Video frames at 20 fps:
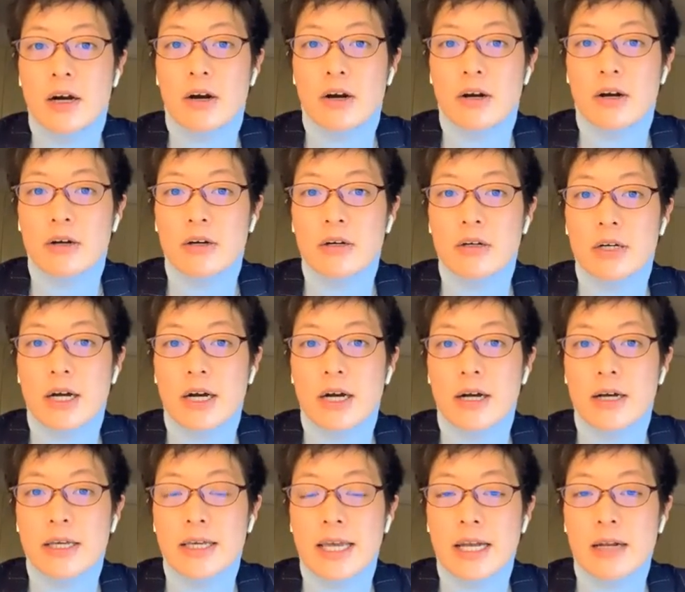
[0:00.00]

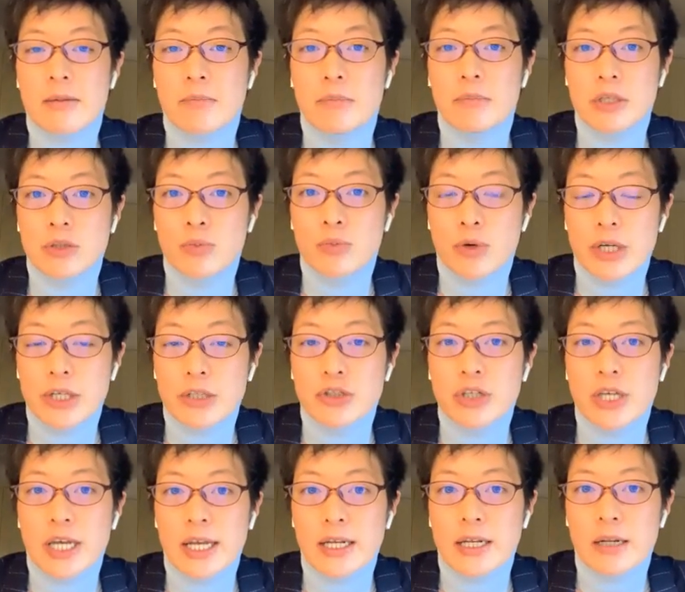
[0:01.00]
are getting much more
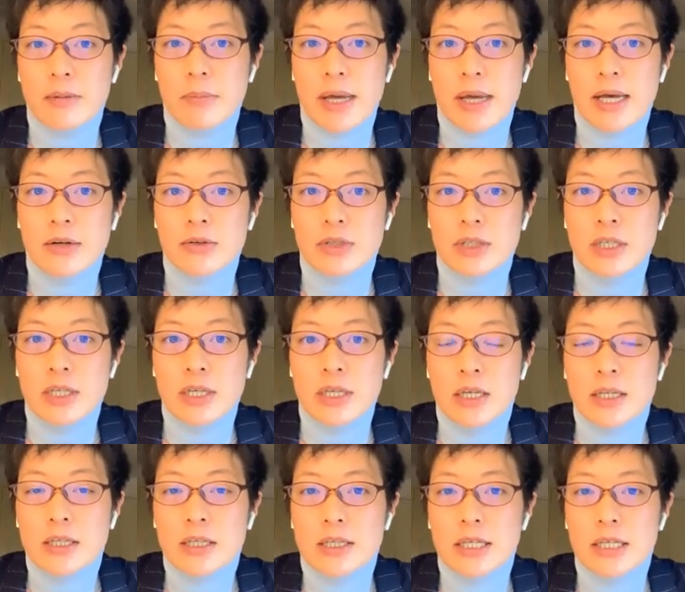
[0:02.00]
educated about
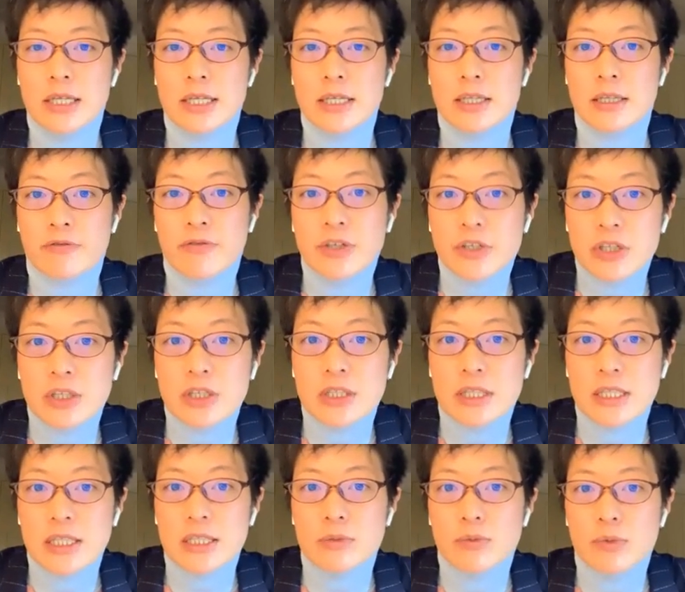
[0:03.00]
the
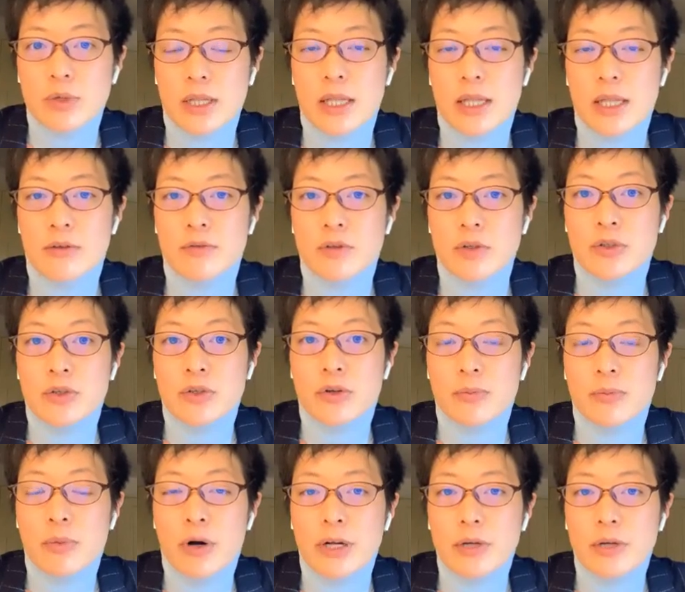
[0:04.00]
deficiencies with a lot of those
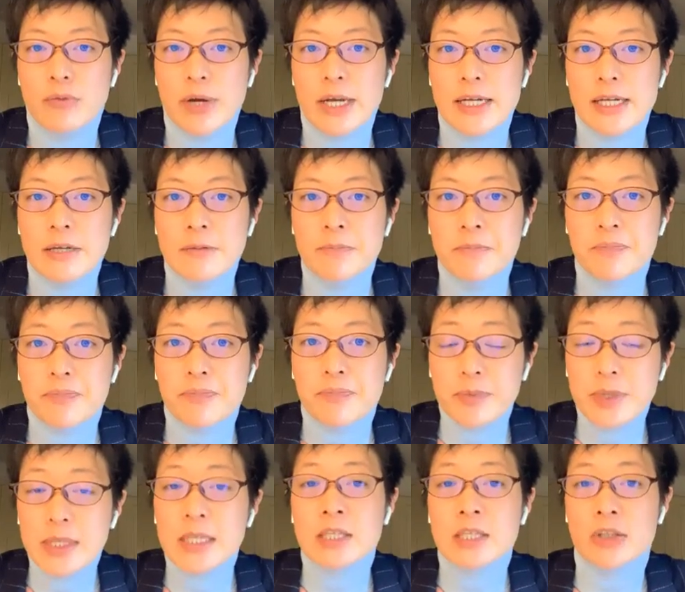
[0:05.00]
third-party rating.
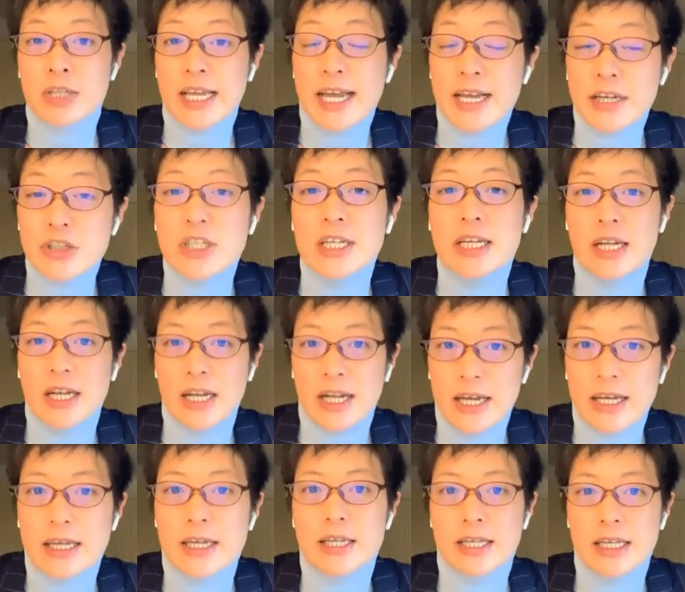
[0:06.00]
So they actually
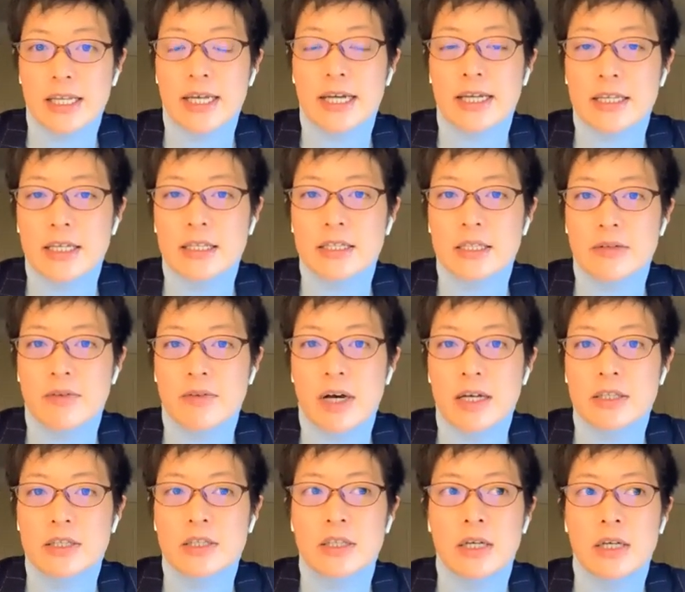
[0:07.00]
like the ideas of
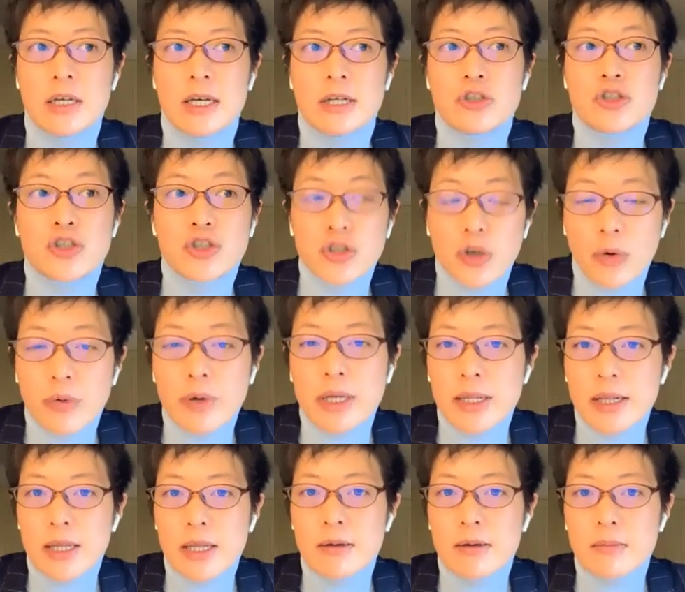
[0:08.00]
us
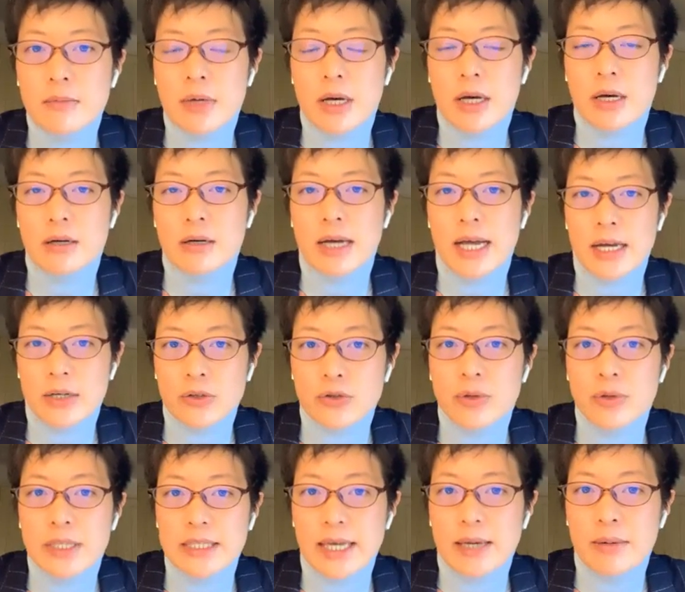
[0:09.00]
showing them actual
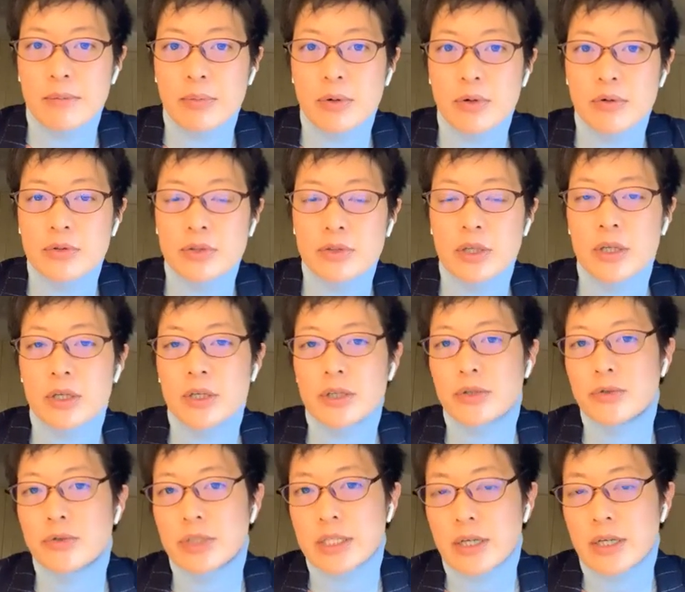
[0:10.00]
examples
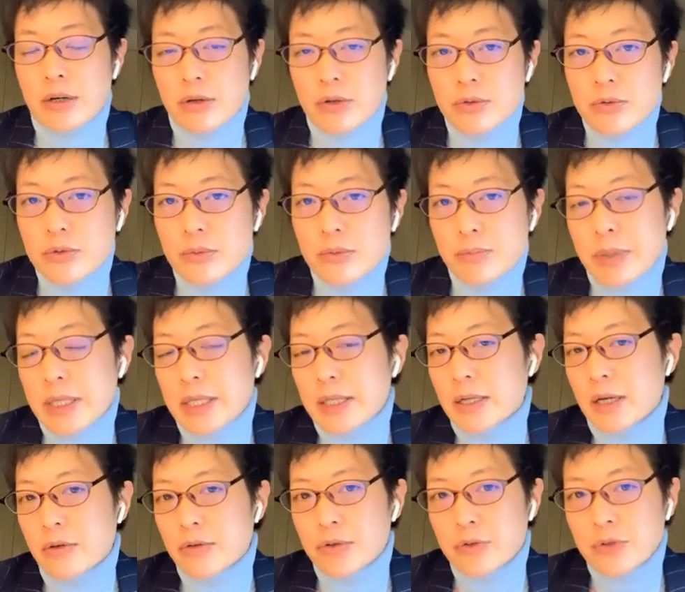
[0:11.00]
using our own, be it
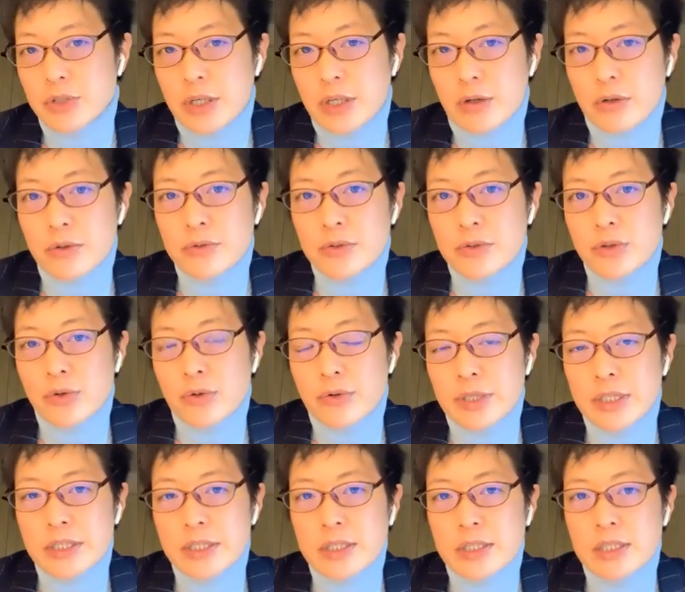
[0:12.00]
using our own
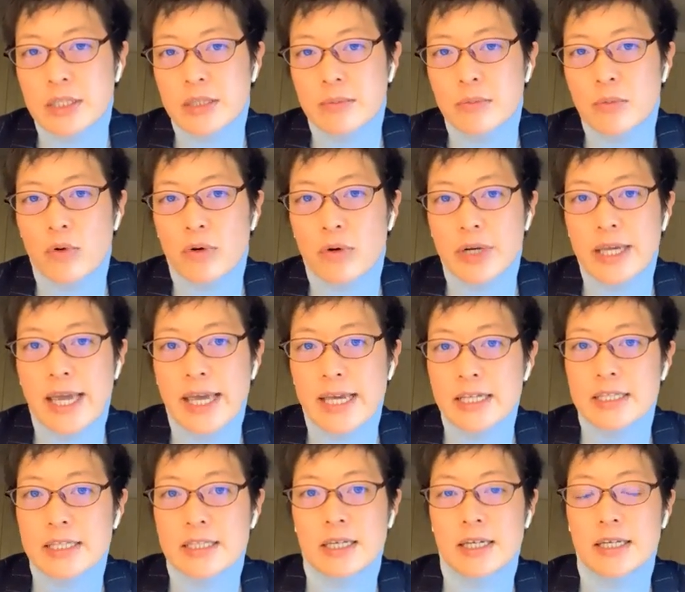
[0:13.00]
scoring system or
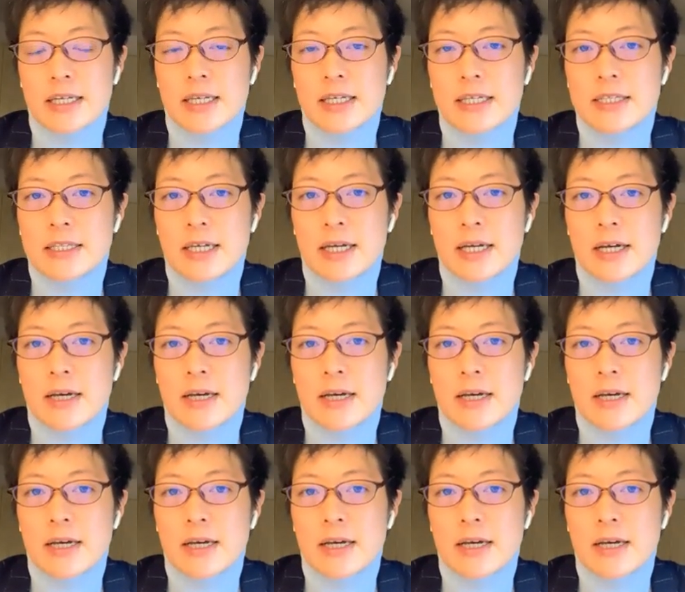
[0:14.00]
case studies.